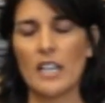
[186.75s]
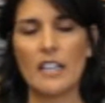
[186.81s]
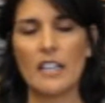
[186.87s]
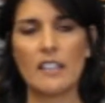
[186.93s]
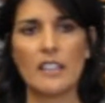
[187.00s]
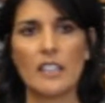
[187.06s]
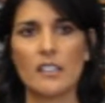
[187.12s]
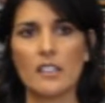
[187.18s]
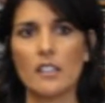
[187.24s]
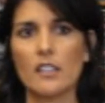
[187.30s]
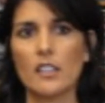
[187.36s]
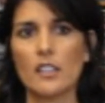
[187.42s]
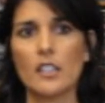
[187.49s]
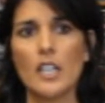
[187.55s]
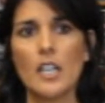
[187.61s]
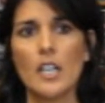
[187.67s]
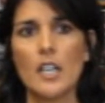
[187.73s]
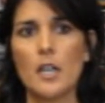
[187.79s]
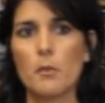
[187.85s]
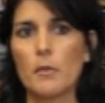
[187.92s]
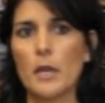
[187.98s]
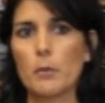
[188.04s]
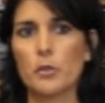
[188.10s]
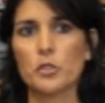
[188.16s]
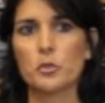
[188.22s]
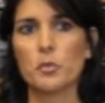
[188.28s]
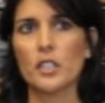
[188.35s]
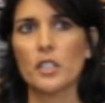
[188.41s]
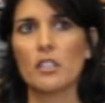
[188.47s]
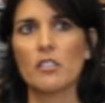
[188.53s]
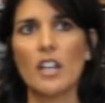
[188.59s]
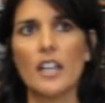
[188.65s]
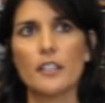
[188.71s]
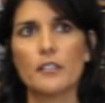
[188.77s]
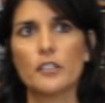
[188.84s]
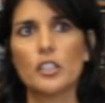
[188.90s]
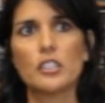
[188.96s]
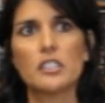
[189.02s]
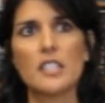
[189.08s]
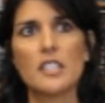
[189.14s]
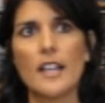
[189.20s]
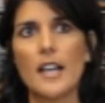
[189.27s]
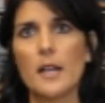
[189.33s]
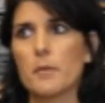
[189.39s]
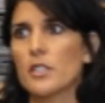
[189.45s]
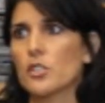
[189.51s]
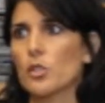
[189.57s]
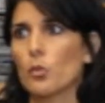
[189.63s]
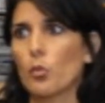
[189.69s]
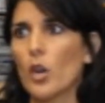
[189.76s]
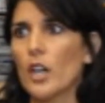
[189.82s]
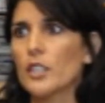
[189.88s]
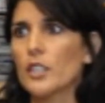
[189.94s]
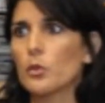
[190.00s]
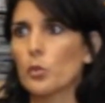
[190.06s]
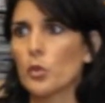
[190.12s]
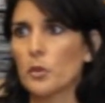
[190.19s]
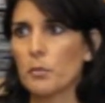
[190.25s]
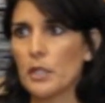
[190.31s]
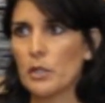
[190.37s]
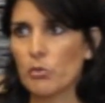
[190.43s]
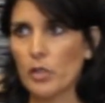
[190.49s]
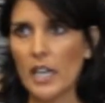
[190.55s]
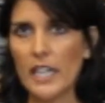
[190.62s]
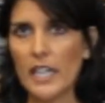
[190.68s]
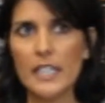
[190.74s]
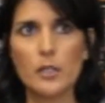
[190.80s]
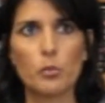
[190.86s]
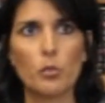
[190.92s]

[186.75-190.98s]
I think that the members put a lot of good time into what would be right,